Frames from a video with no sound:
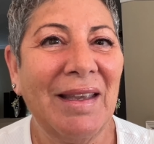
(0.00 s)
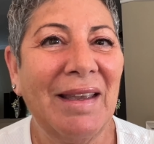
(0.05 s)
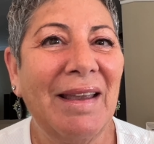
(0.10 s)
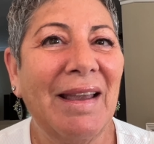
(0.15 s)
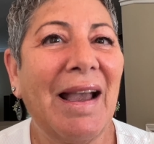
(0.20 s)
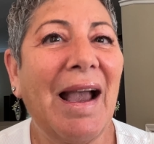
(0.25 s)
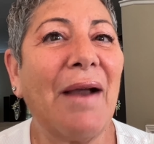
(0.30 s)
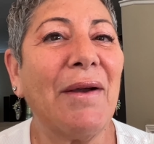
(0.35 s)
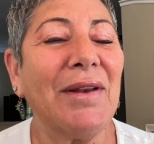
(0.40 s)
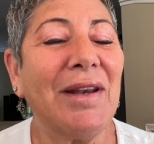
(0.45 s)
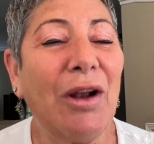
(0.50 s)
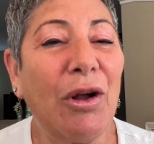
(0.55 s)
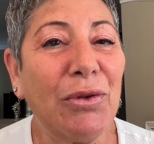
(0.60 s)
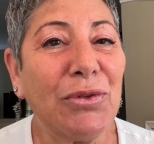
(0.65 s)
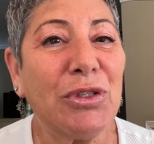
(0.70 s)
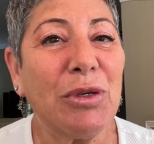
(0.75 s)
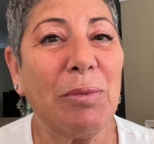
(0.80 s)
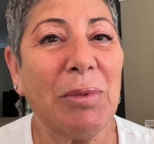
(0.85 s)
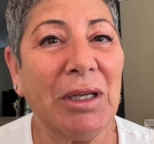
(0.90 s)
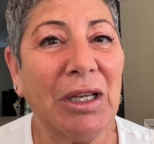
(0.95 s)
I had
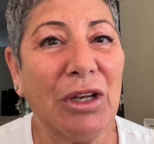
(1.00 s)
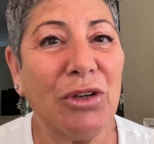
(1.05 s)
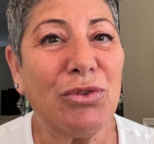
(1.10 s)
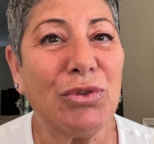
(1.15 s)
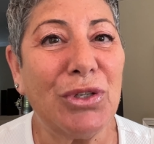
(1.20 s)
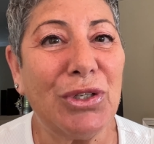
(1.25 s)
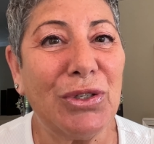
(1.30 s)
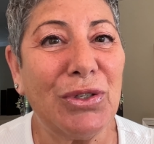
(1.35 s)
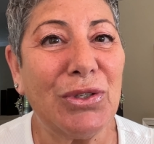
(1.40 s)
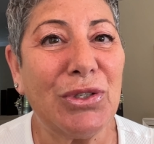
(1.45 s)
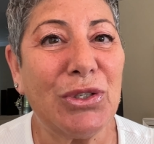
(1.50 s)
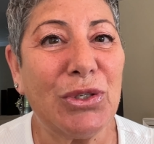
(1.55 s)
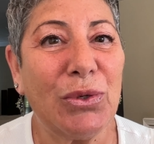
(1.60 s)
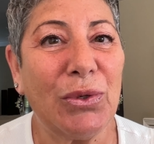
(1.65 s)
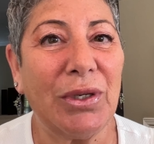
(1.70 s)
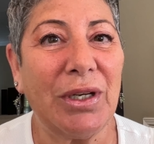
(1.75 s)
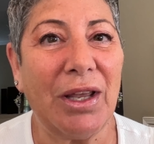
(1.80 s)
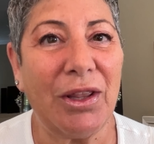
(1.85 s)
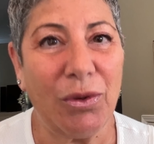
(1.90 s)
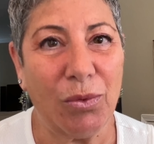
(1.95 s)
also been introduced to
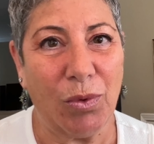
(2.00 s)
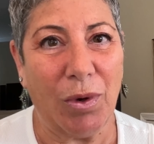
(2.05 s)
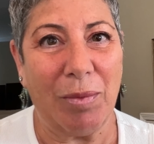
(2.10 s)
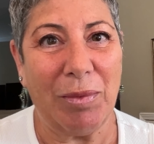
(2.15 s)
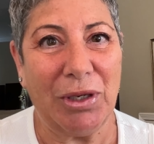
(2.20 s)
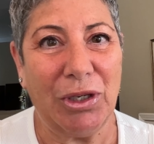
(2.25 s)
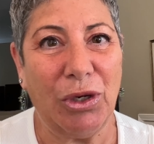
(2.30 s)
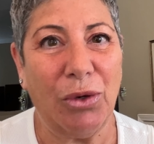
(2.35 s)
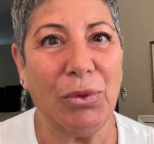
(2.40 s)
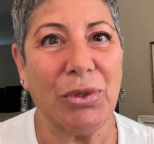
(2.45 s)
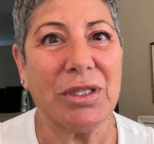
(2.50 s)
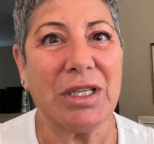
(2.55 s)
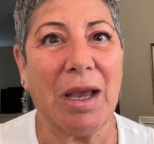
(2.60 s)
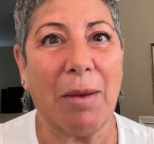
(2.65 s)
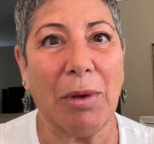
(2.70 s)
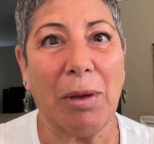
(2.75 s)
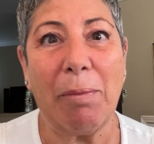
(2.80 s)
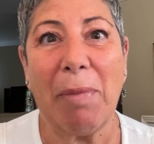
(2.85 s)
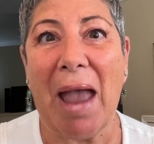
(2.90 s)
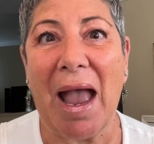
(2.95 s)
another woman who was
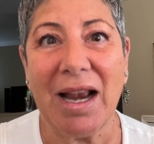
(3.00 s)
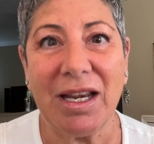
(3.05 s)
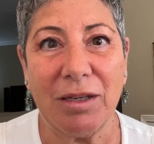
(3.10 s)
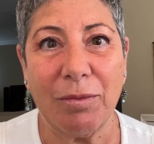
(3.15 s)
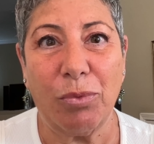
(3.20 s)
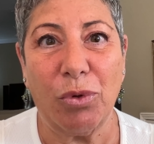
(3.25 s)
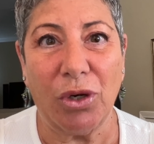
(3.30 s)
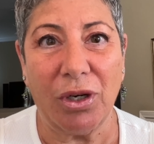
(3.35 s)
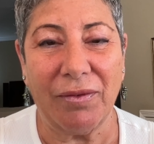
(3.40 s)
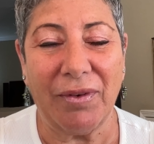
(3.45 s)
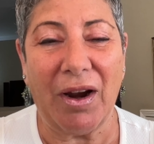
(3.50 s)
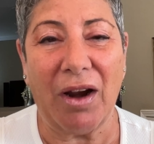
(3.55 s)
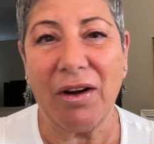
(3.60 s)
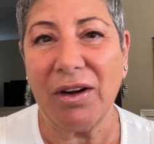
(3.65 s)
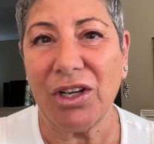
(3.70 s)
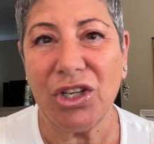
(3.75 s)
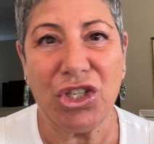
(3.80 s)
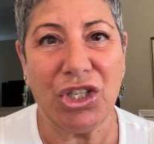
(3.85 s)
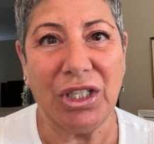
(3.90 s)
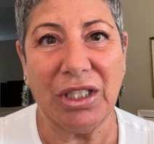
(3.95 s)
coming back to Puerto
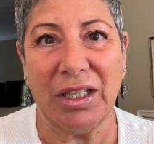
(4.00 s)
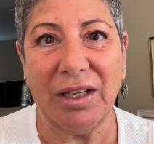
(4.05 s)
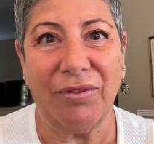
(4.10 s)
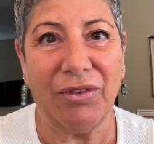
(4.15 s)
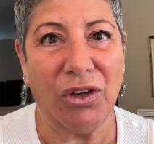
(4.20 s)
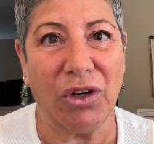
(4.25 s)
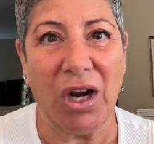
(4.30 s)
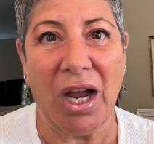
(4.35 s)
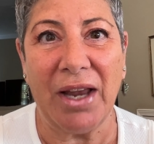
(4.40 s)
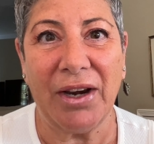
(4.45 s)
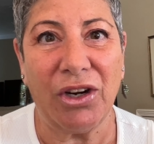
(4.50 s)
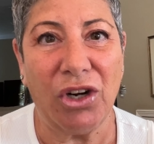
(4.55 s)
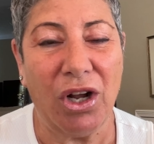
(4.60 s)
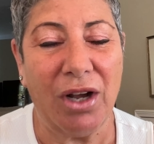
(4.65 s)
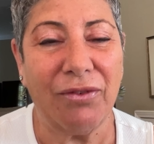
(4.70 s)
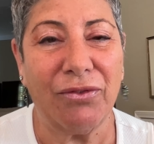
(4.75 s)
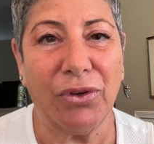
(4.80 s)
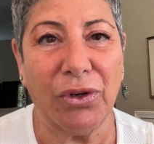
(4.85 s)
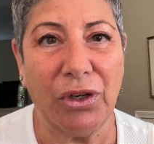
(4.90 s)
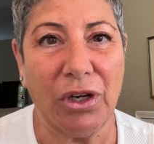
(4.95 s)
Vallarta. She had lived there on and
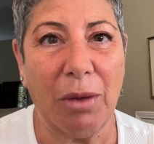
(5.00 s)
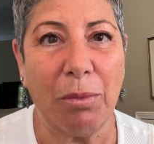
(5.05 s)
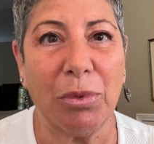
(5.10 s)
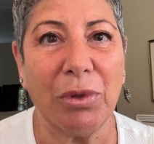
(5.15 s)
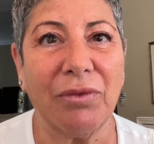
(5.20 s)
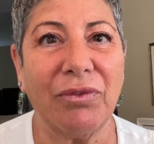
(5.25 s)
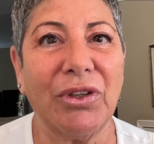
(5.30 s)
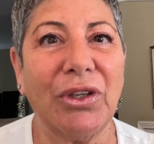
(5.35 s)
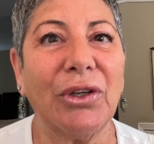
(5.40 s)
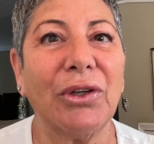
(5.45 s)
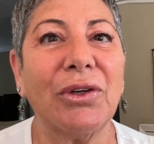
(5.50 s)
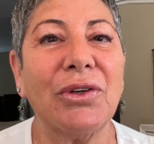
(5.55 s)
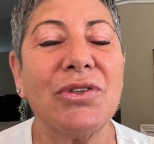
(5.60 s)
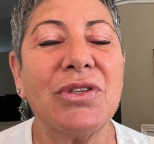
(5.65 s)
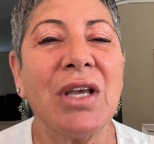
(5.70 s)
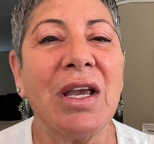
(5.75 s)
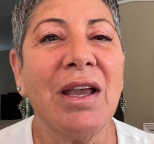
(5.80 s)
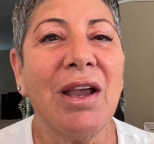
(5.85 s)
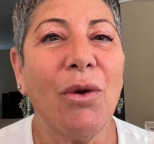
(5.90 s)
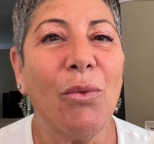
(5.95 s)
off for a number of years.
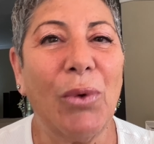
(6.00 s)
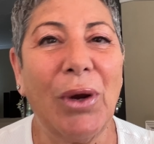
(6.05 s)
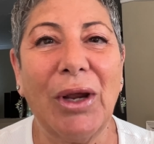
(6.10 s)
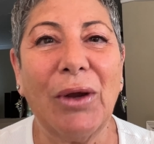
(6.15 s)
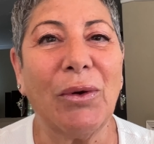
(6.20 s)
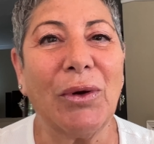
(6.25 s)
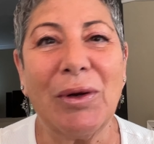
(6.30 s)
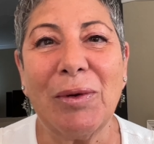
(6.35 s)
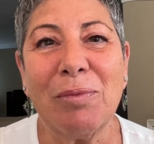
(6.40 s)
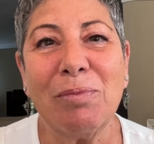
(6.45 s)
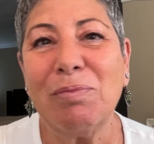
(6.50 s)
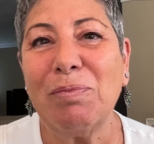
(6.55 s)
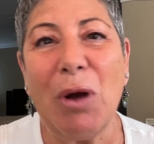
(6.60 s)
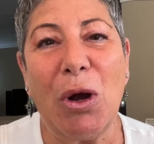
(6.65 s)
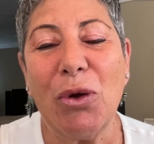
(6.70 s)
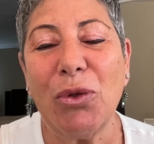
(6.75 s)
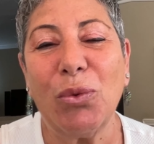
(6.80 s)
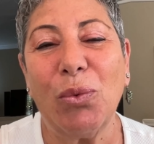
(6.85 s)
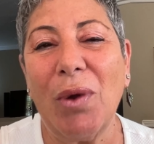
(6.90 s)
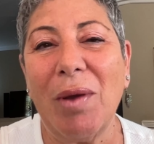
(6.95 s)
We were
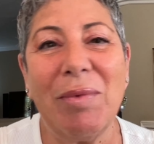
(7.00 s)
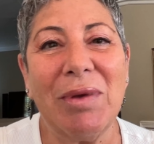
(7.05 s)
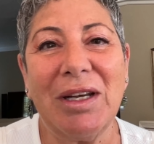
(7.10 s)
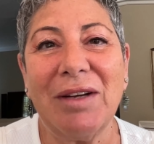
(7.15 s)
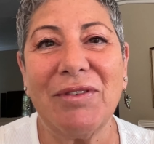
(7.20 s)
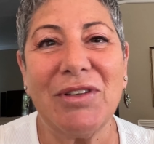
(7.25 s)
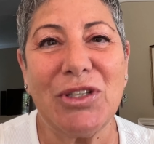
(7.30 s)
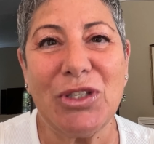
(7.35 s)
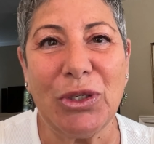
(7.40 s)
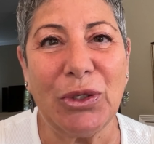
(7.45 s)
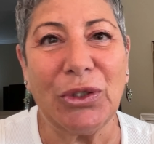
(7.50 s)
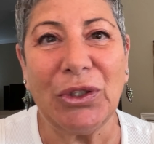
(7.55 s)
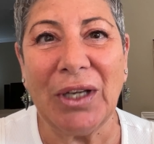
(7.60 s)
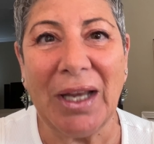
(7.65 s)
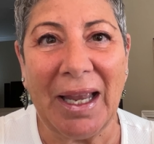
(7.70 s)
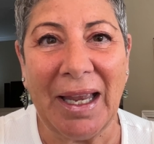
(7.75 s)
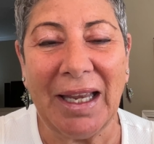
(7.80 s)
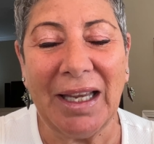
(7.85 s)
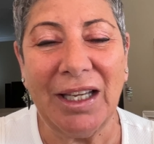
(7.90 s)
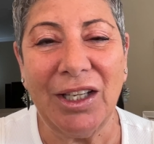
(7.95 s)
both women of a certain
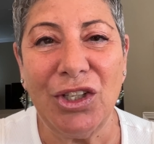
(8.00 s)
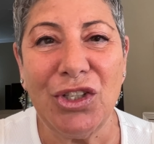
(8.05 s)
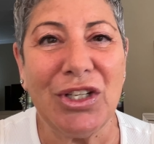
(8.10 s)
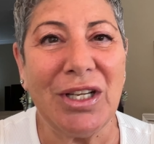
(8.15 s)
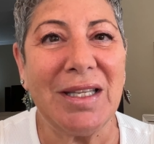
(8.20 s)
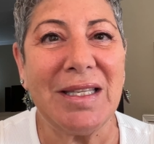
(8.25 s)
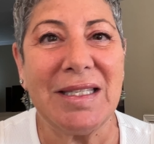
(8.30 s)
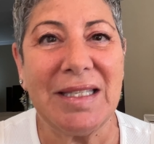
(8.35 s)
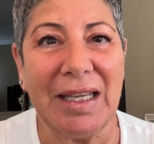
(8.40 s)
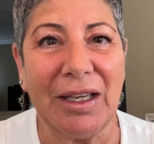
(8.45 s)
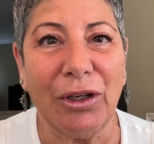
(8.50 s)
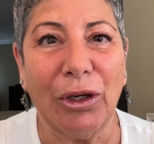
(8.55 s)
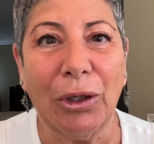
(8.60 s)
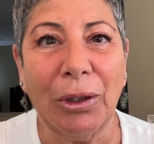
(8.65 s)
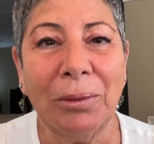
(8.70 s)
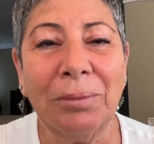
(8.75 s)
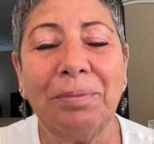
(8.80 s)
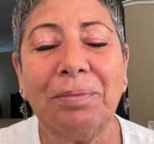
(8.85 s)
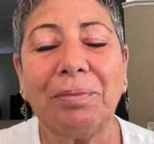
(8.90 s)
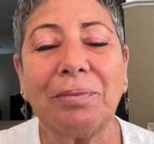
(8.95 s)
age and
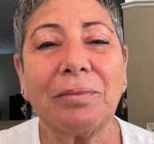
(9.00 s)
single.